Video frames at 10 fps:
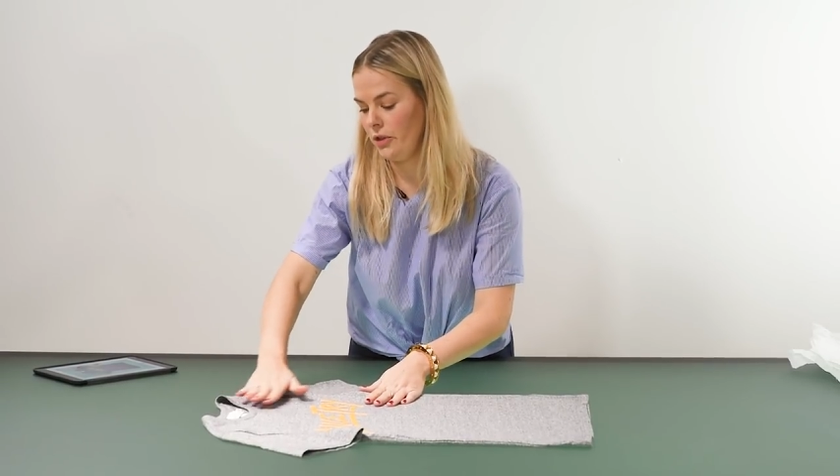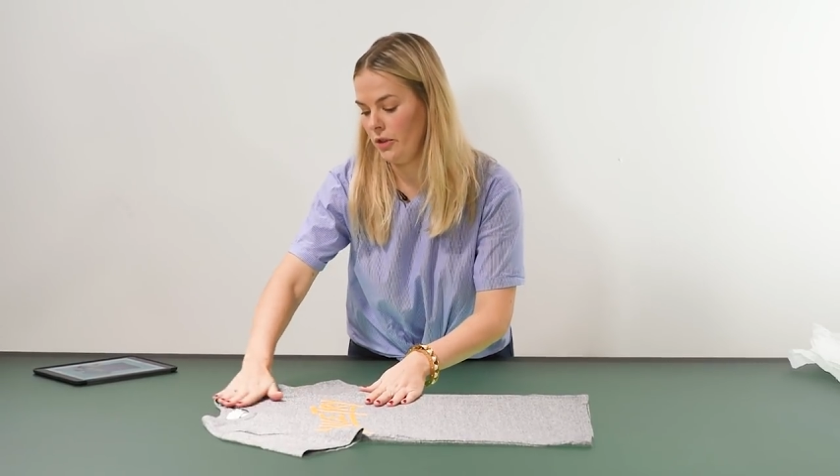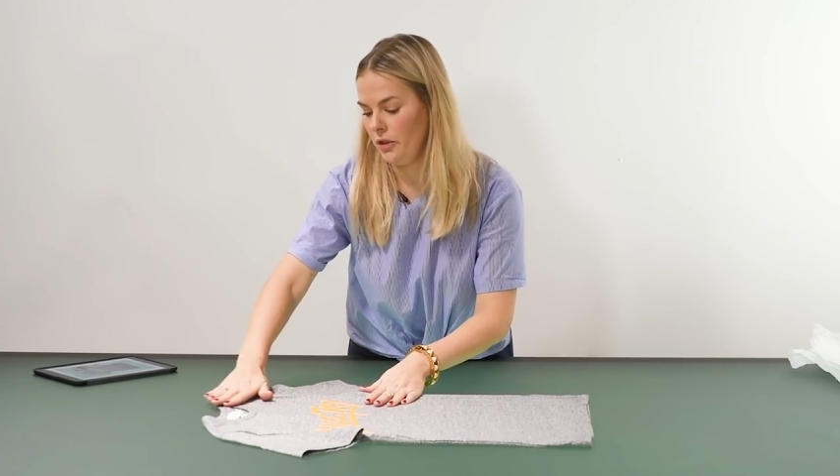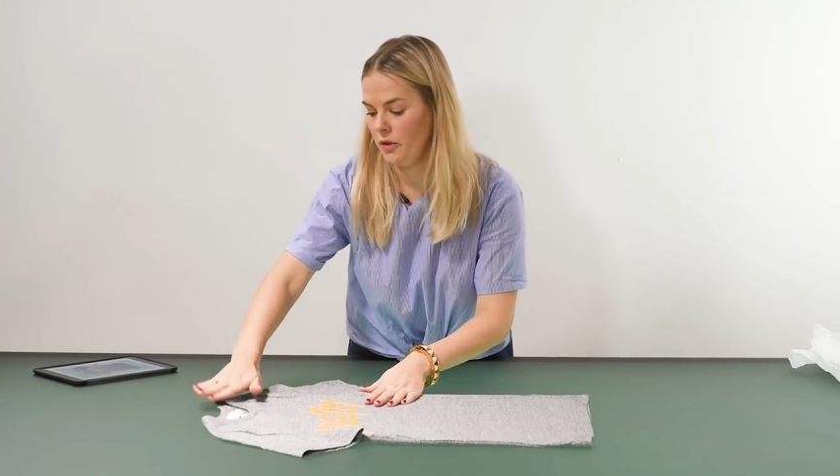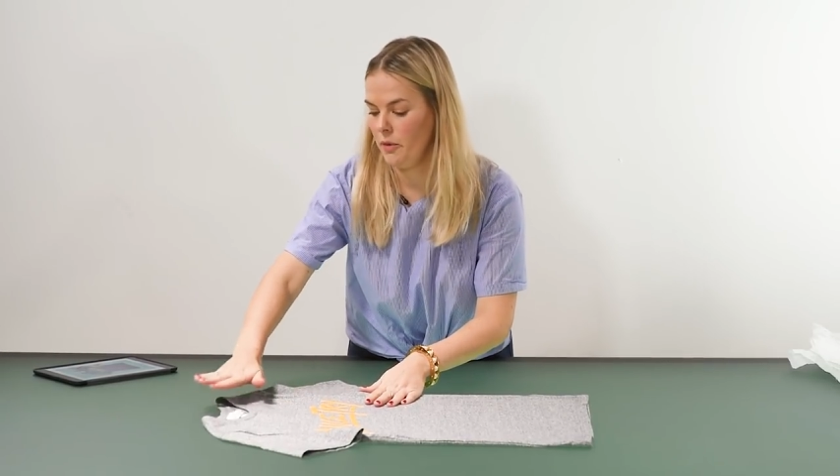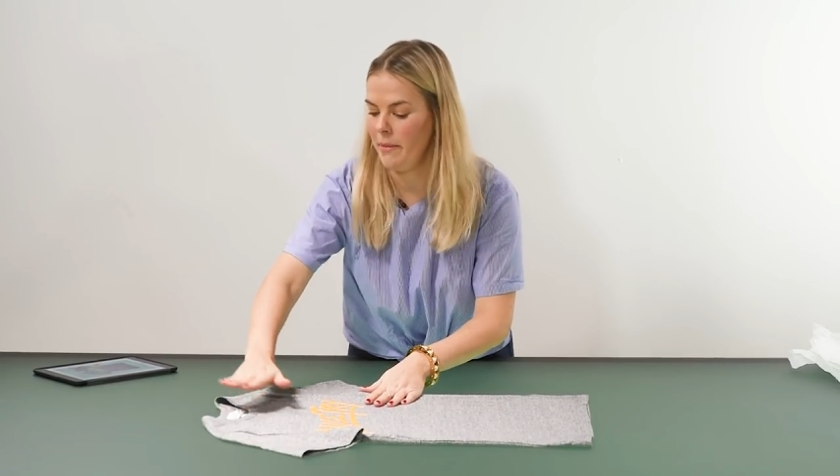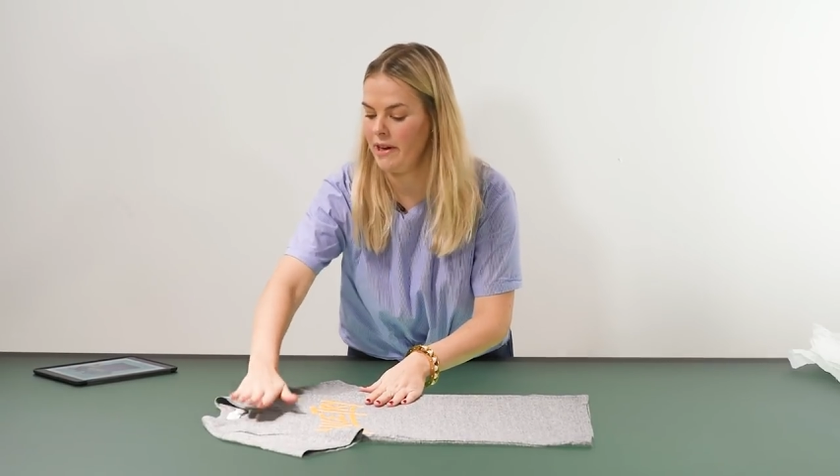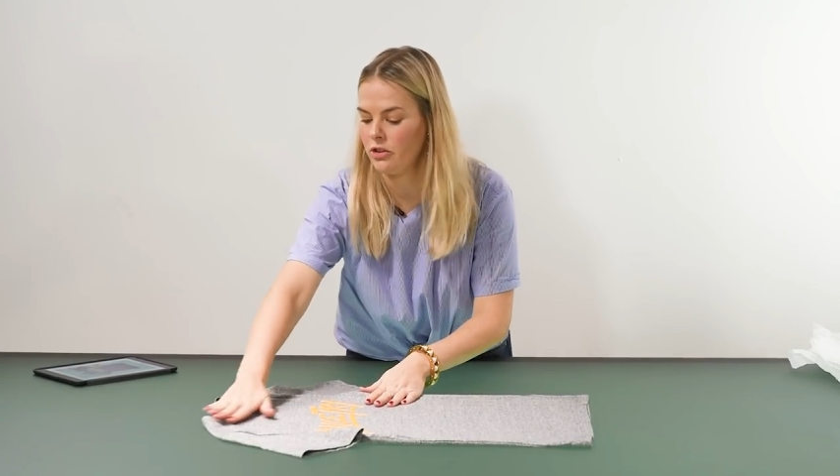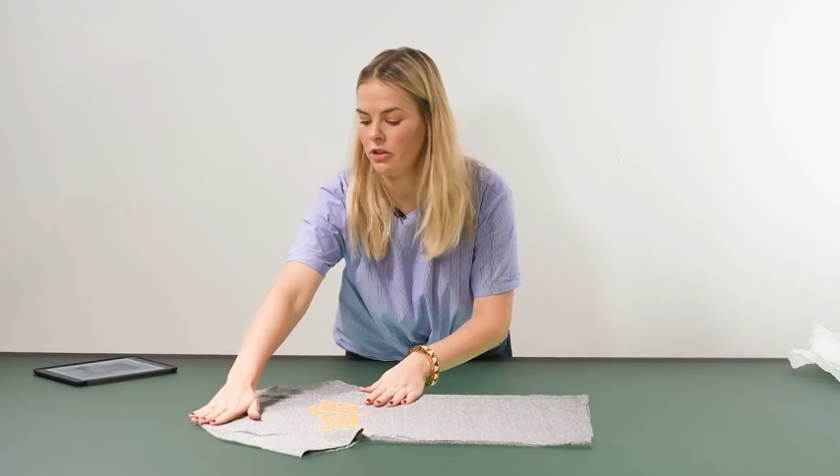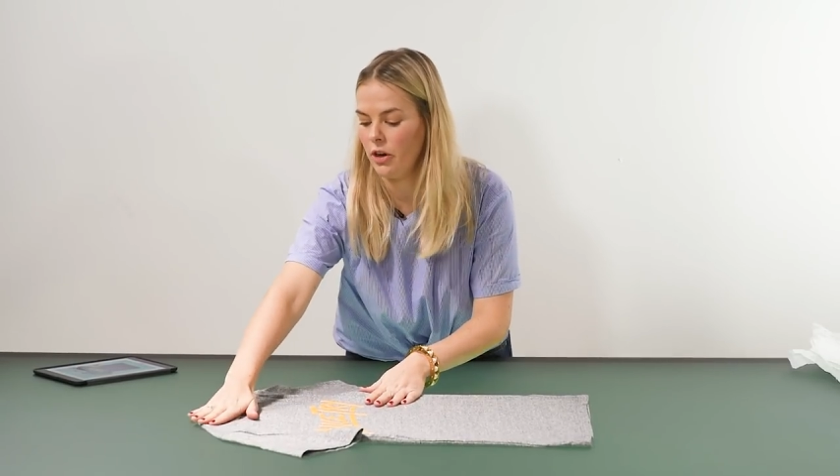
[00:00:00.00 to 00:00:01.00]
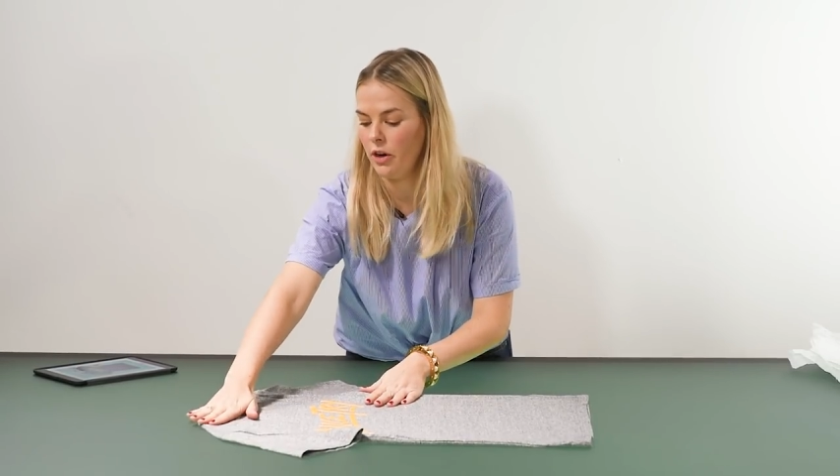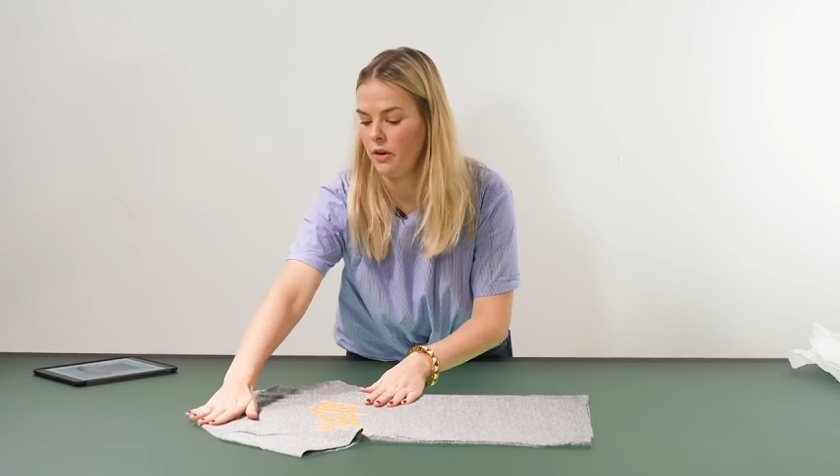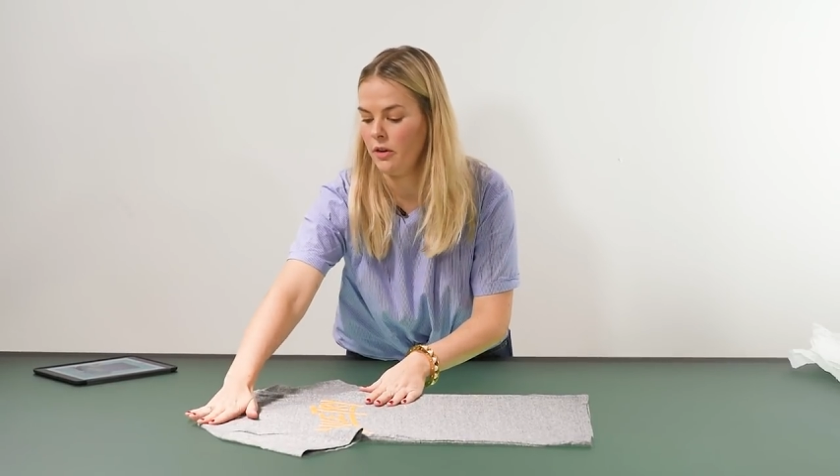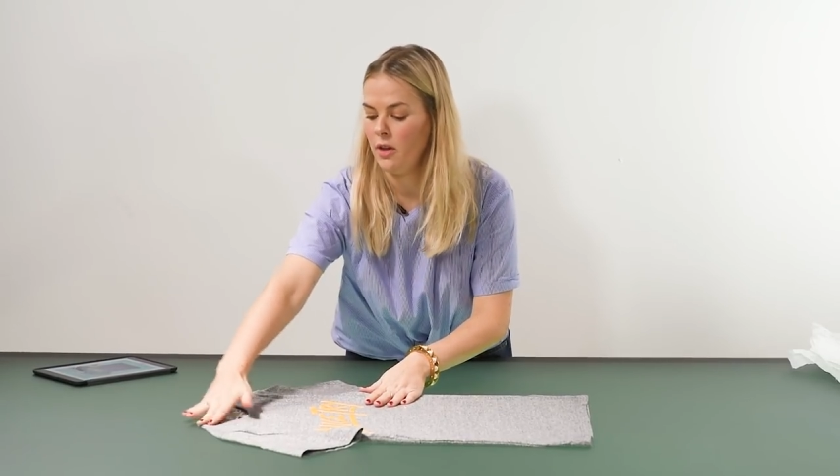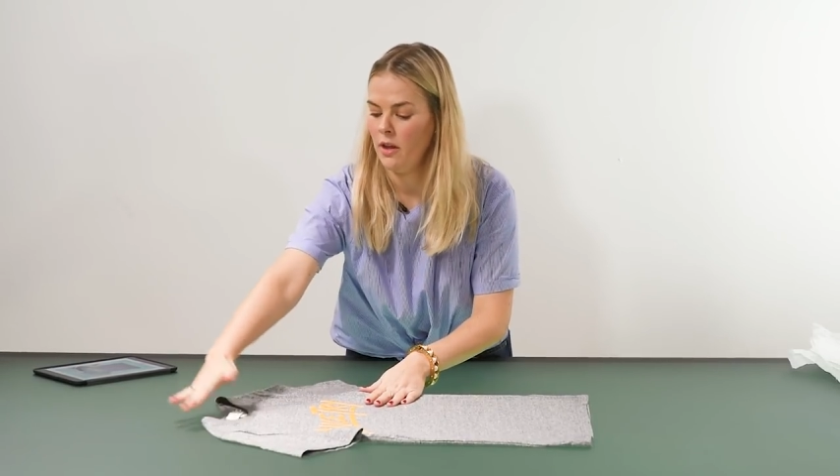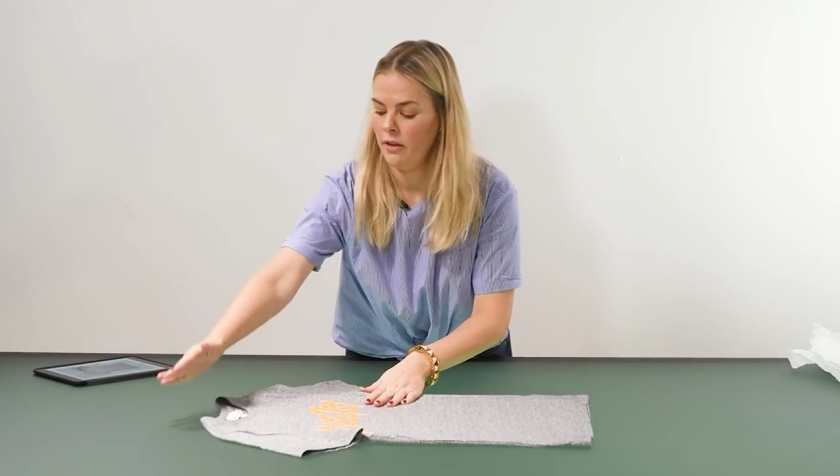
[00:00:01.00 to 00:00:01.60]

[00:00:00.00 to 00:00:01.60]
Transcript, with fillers: to make sure